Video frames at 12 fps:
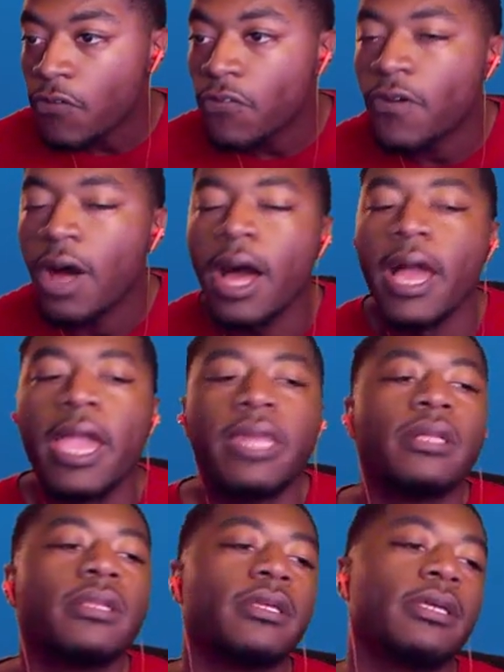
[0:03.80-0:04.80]

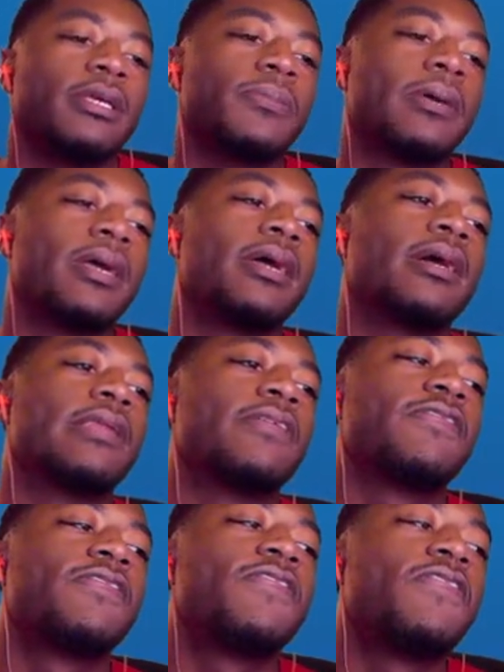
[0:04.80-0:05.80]
Finally, man.
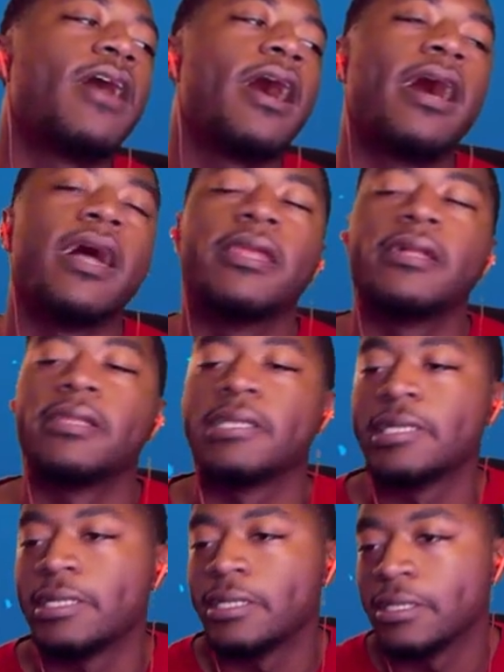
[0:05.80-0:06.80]

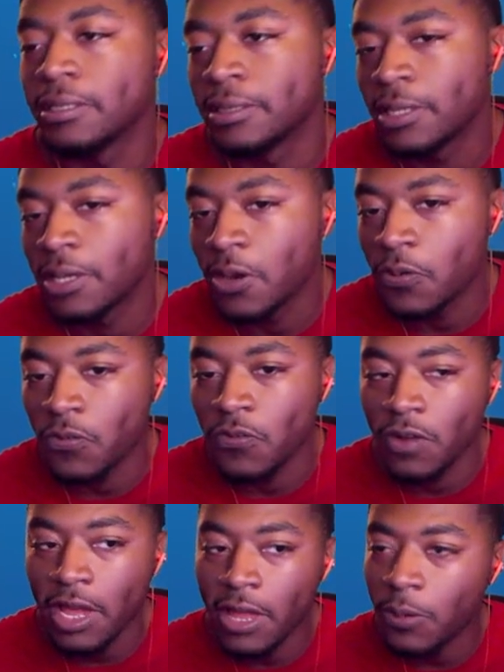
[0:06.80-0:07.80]
Finally. A red